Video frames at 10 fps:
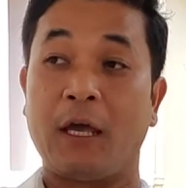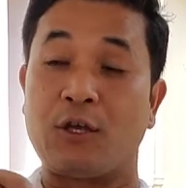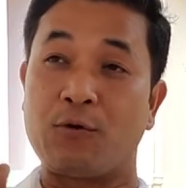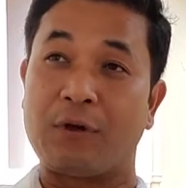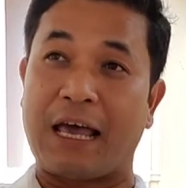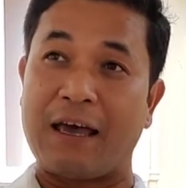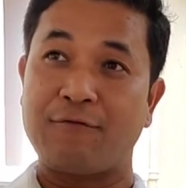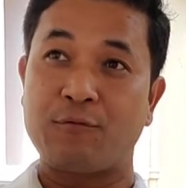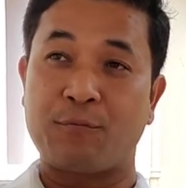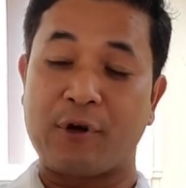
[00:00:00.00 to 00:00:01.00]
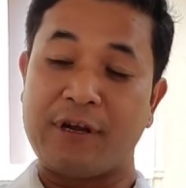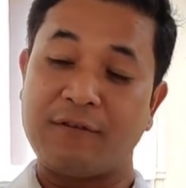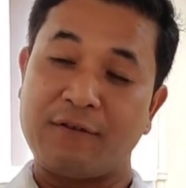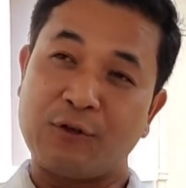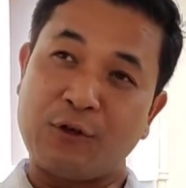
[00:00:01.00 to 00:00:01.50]
you will have to
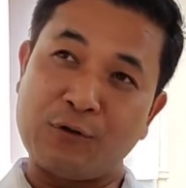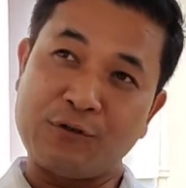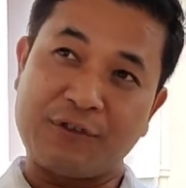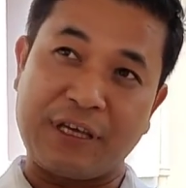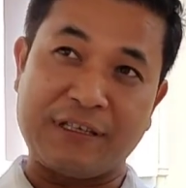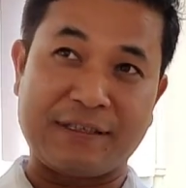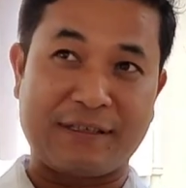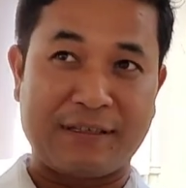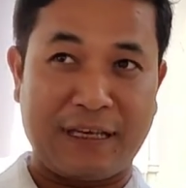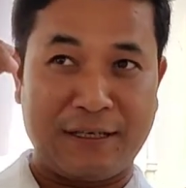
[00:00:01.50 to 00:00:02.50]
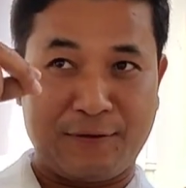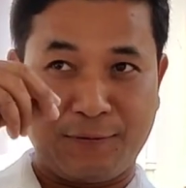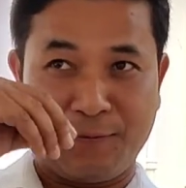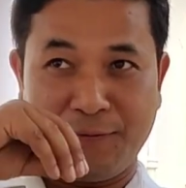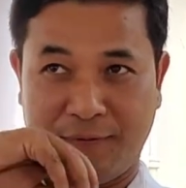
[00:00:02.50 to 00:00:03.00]
bring those things
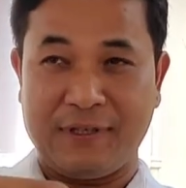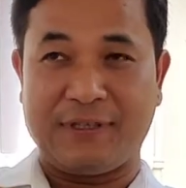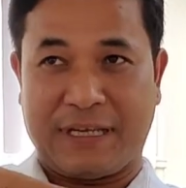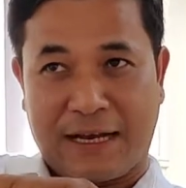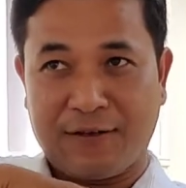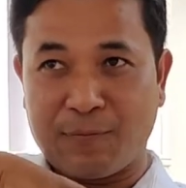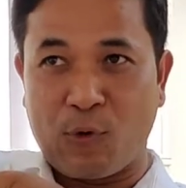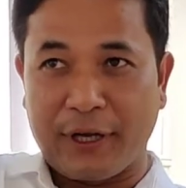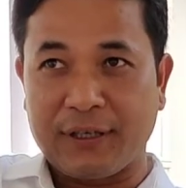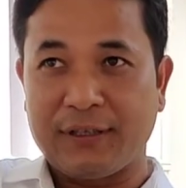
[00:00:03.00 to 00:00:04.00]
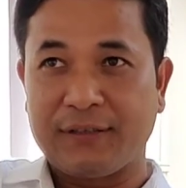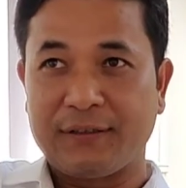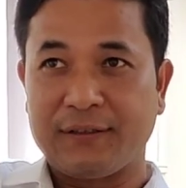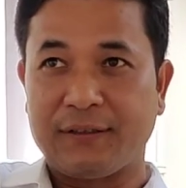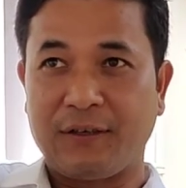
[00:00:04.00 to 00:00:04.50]
into the center point.
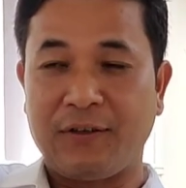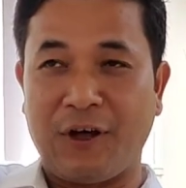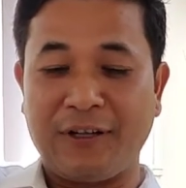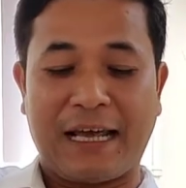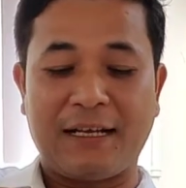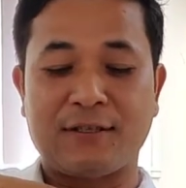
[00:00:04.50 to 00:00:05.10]
Not that